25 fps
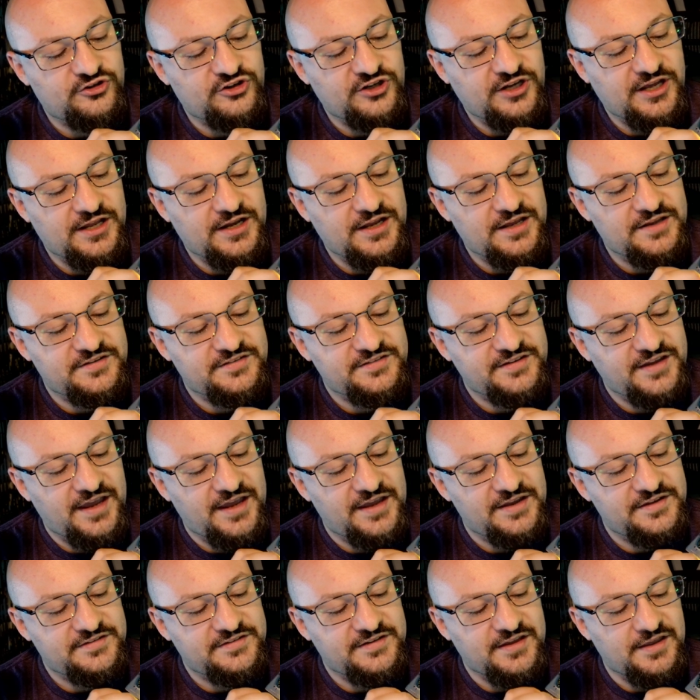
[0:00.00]

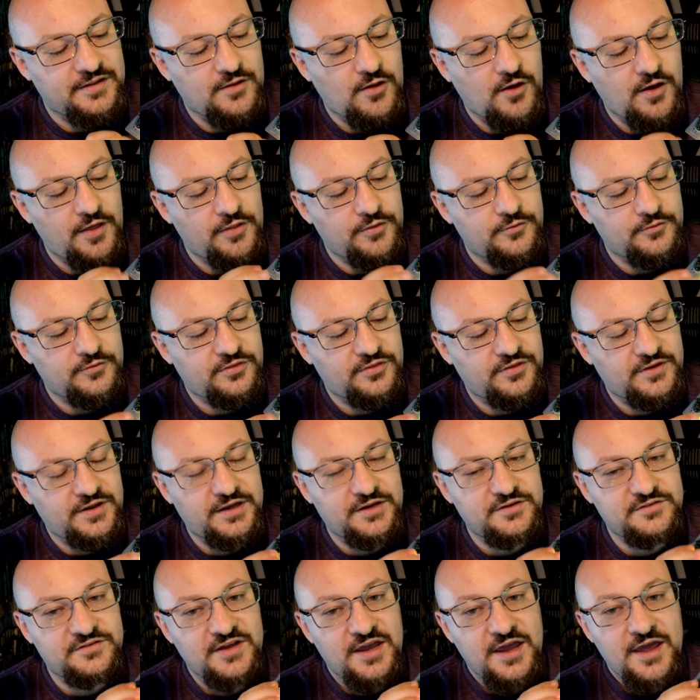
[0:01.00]
GNSS, and other
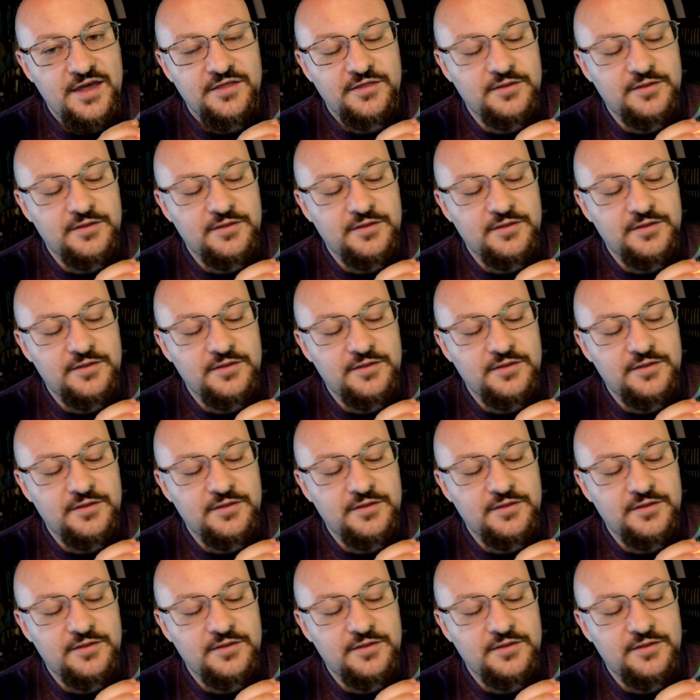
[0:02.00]
things.